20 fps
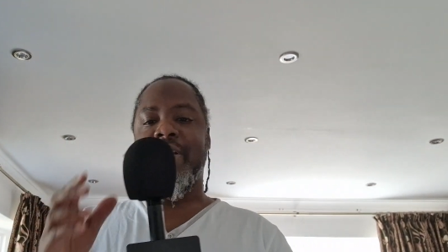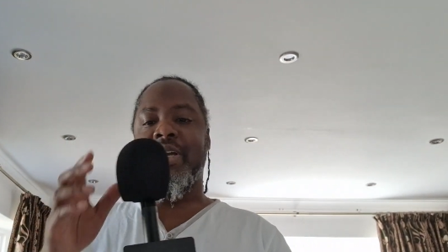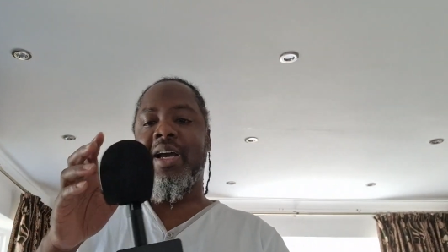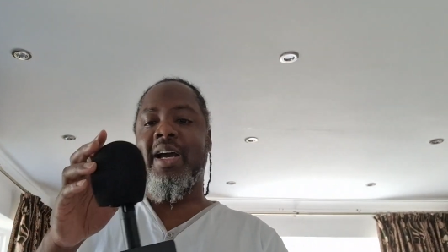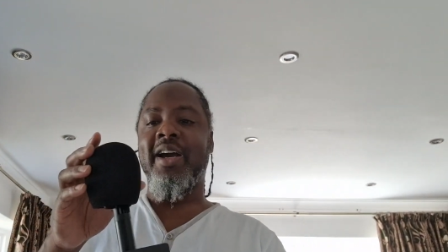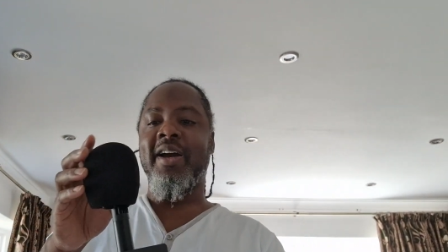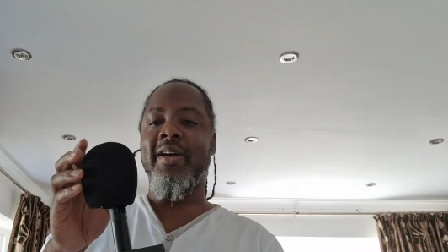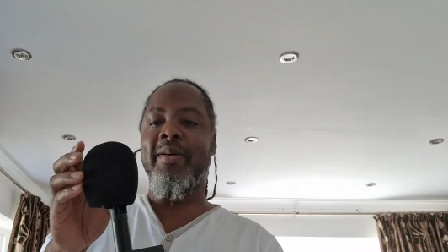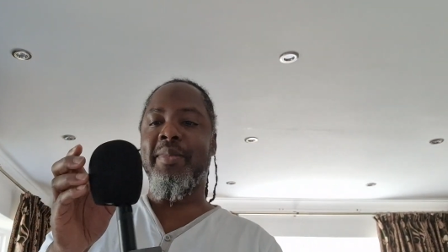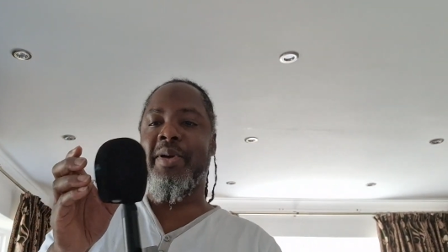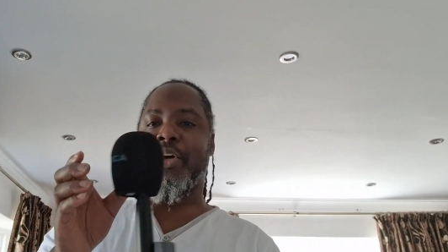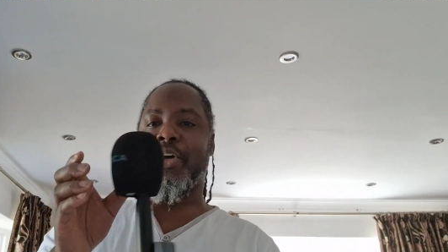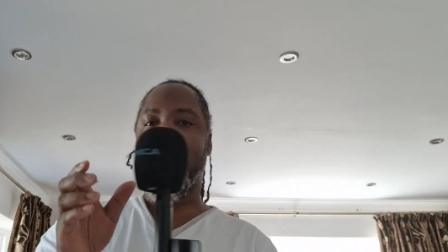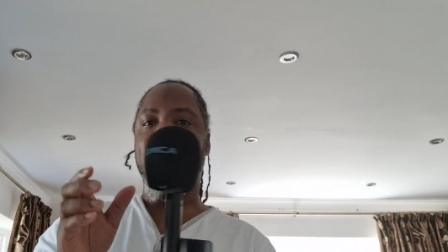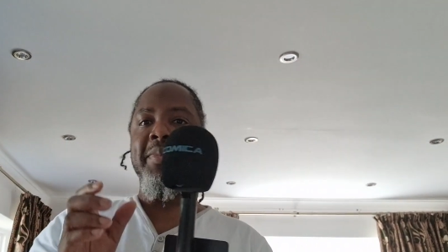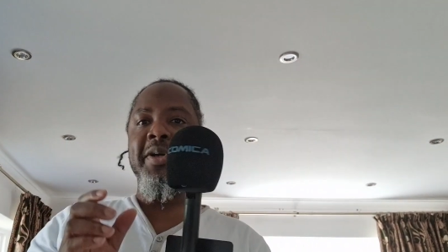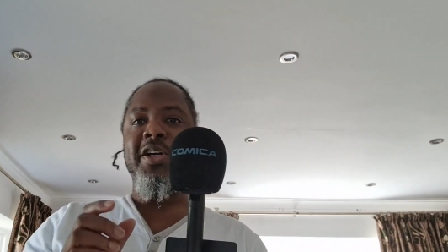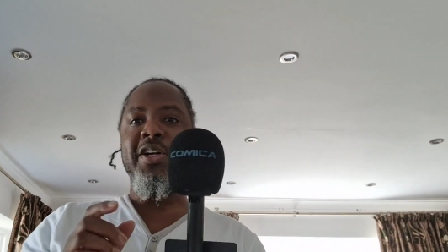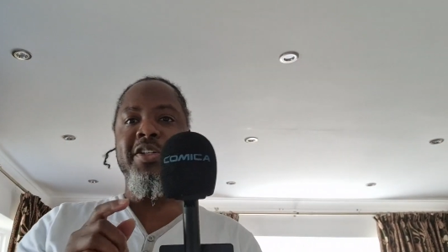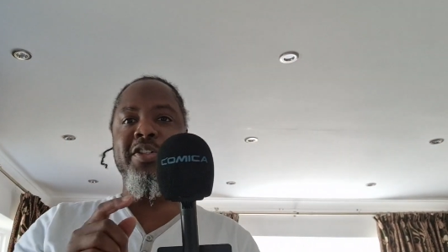and
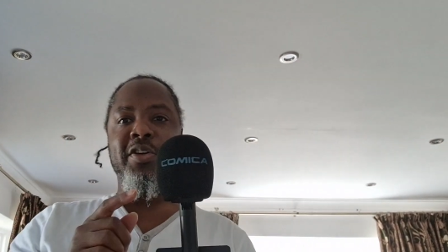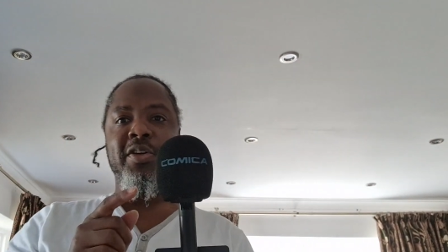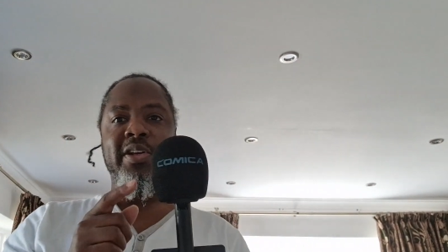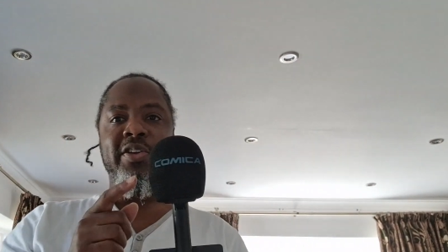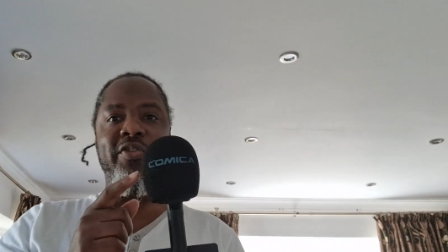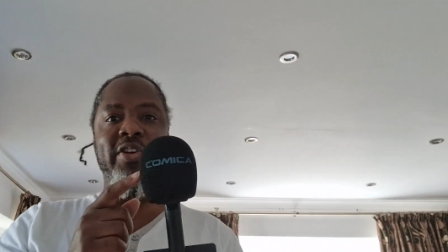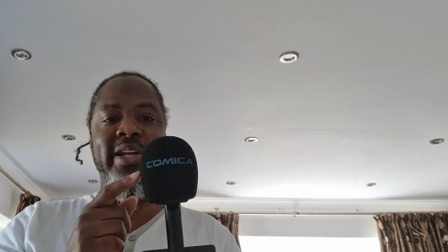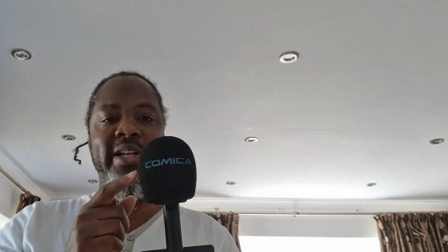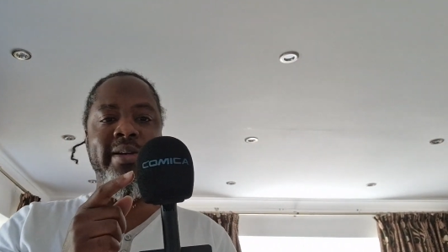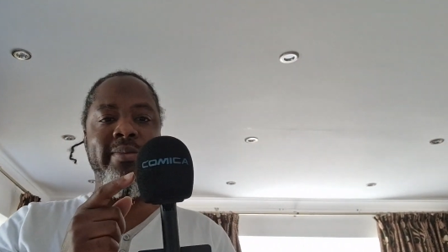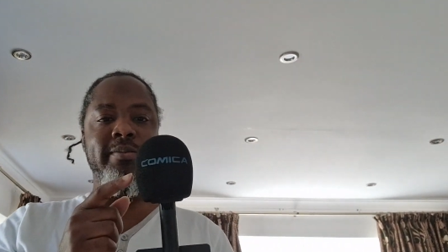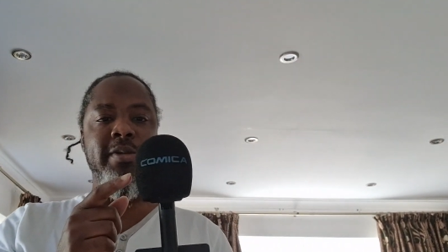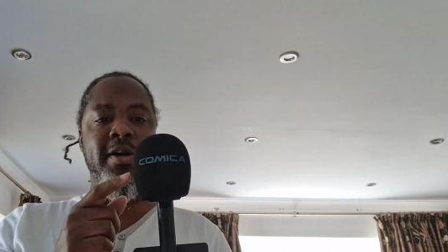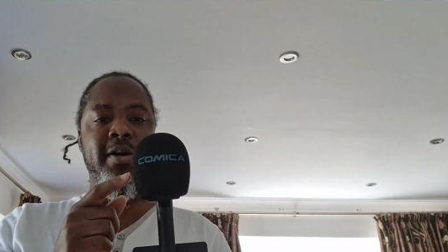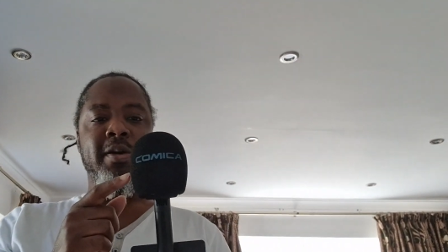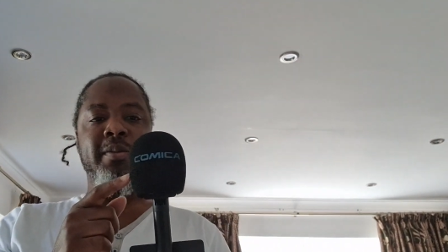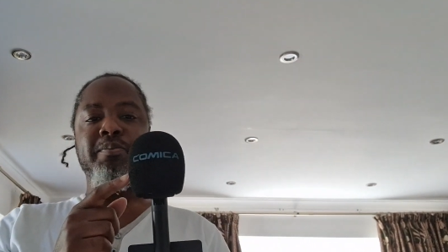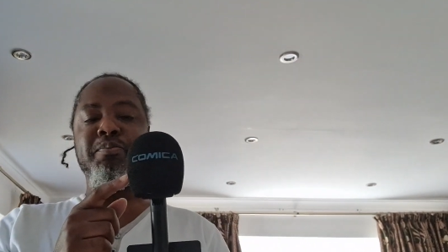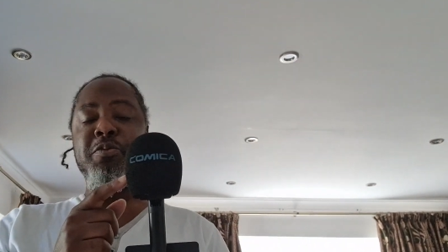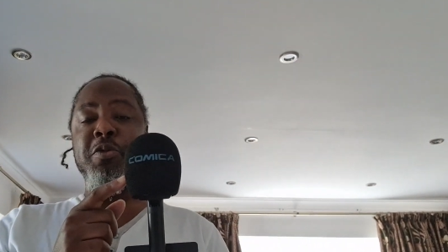Comica is only written
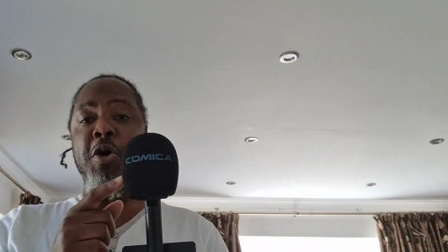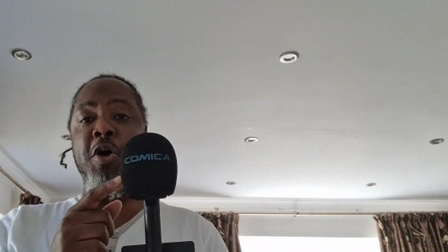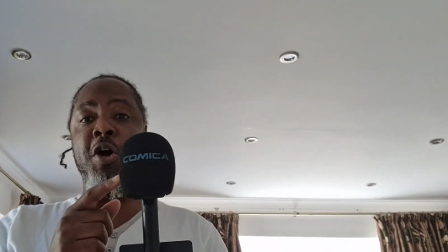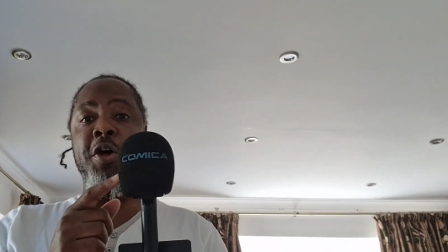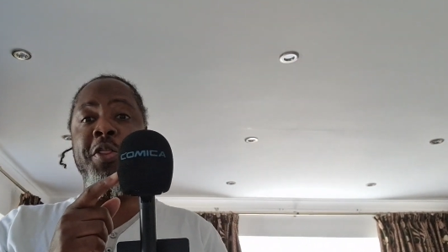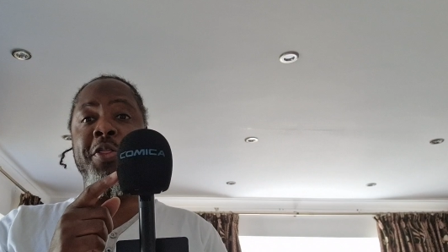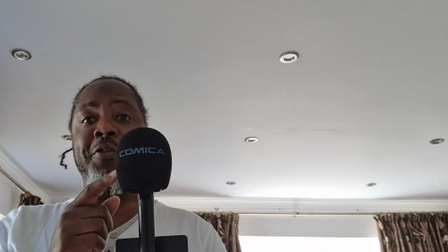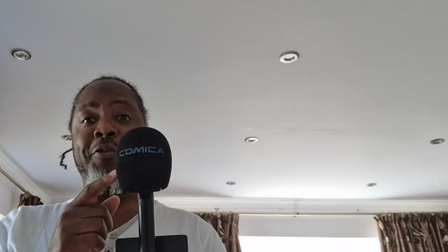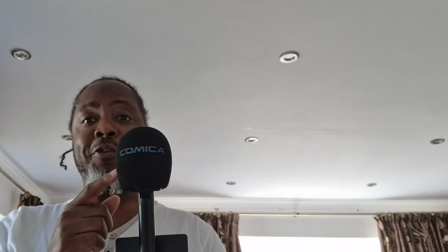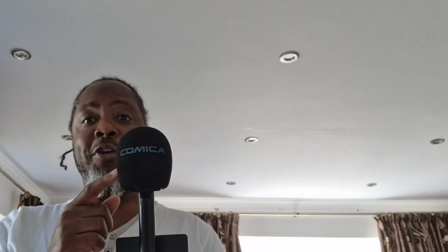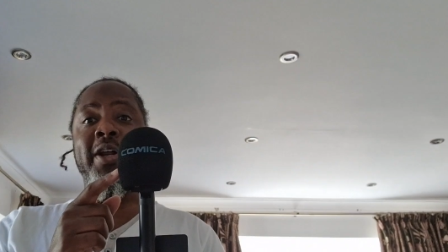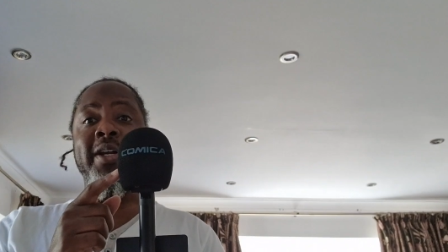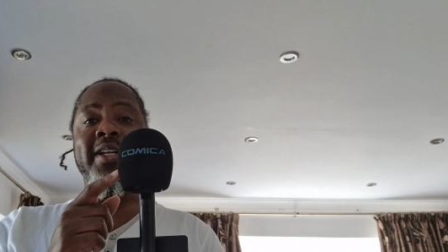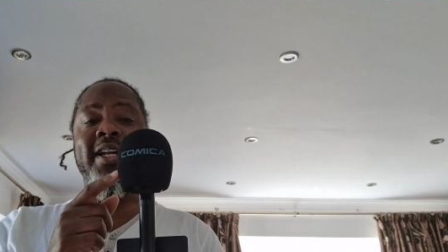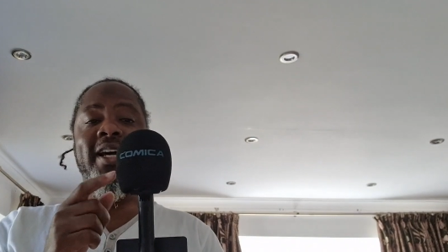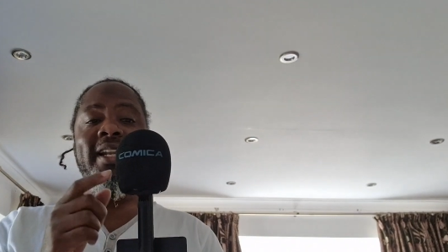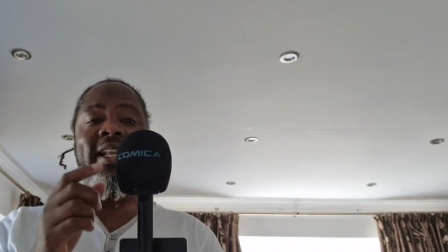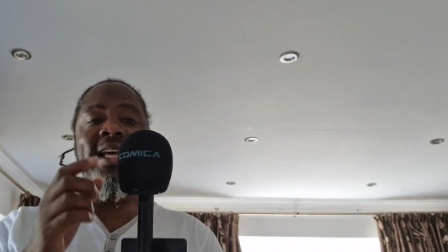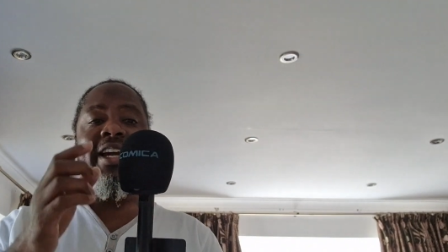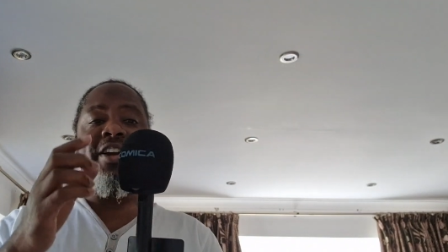on the front,
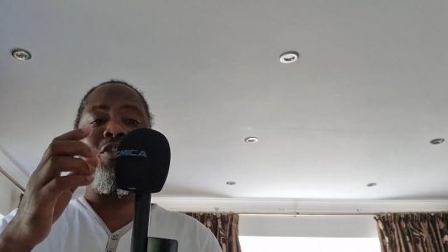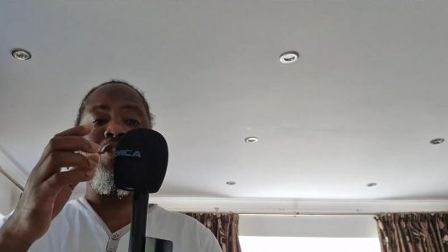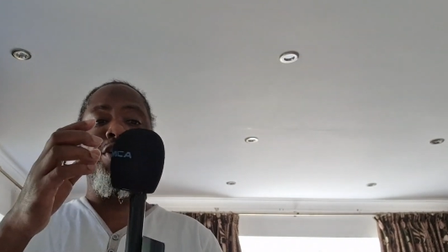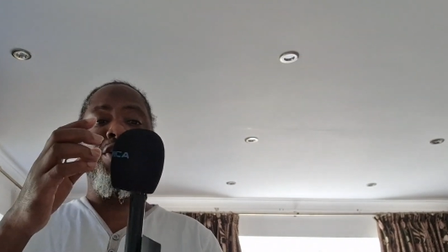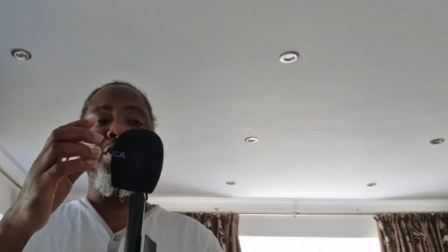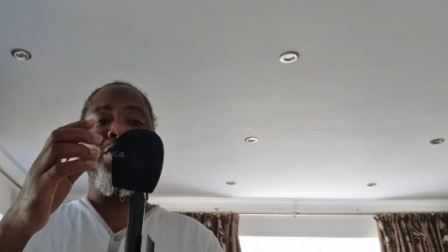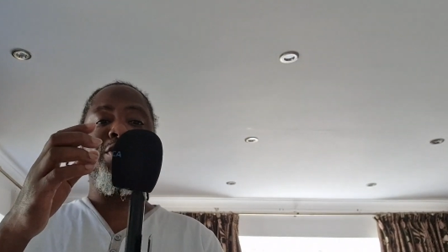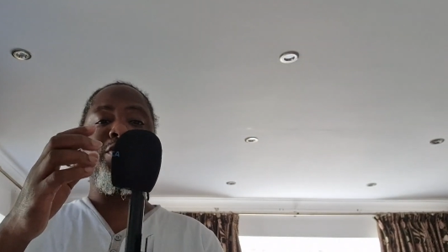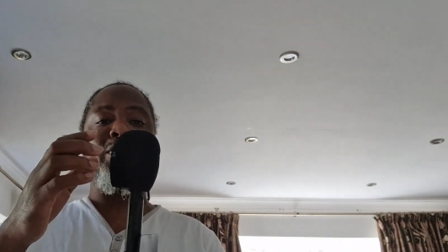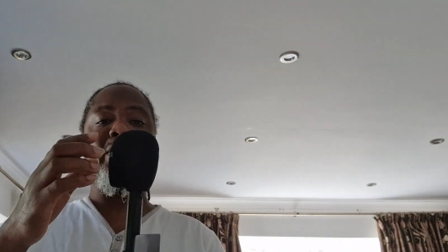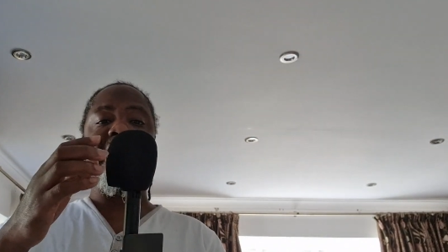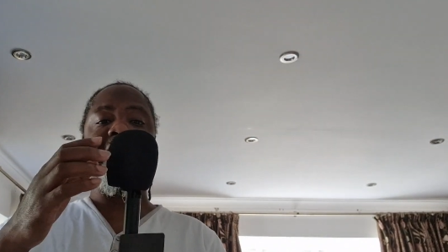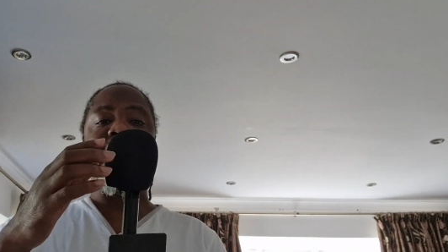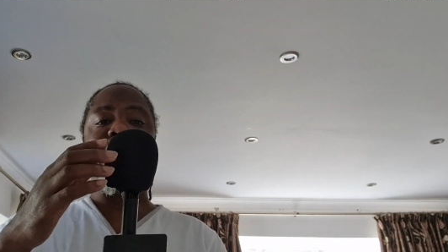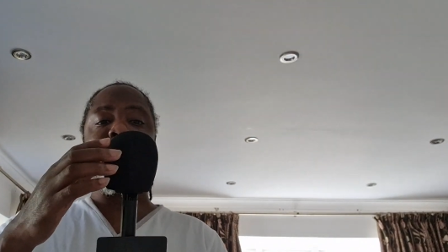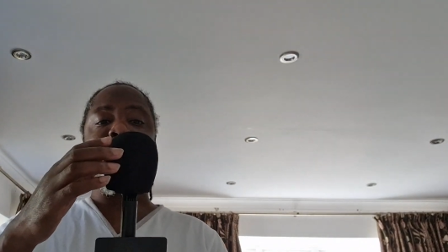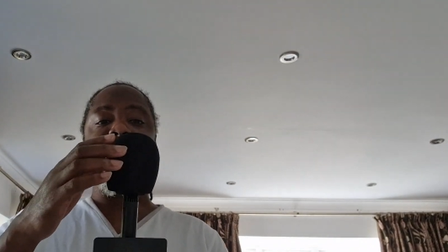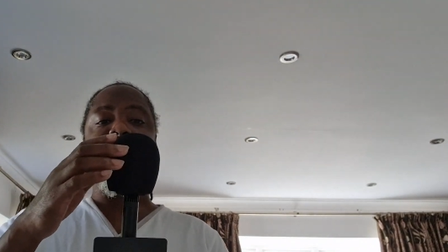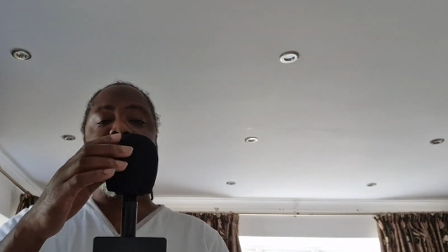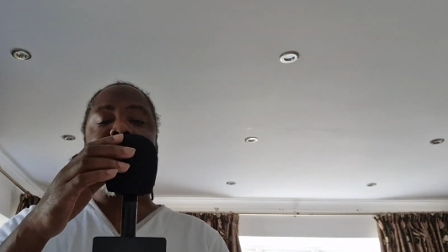unlike Rode, which is
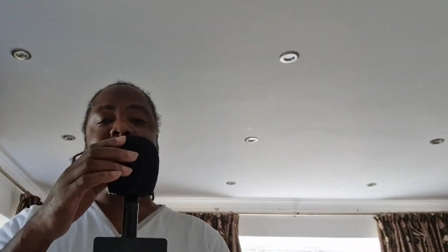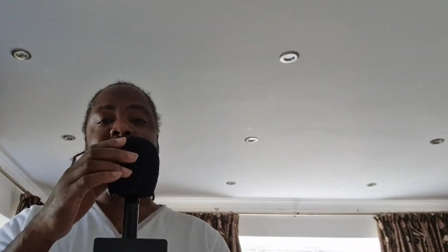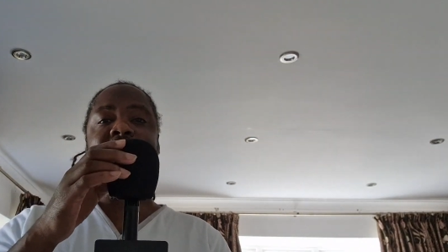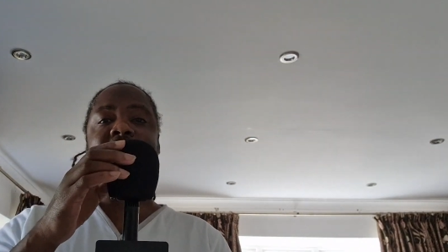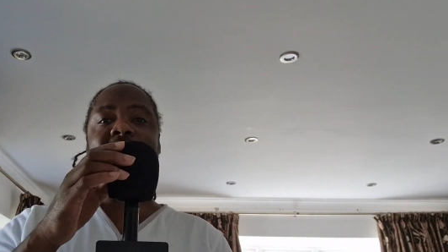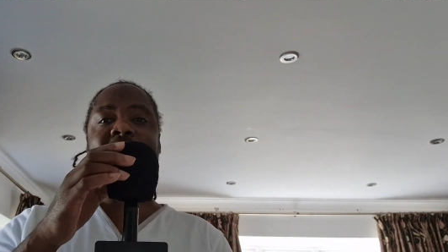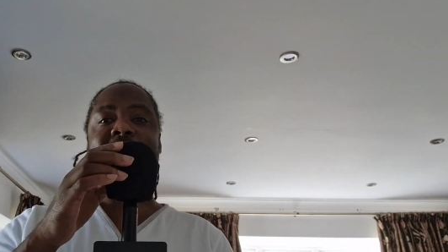all over,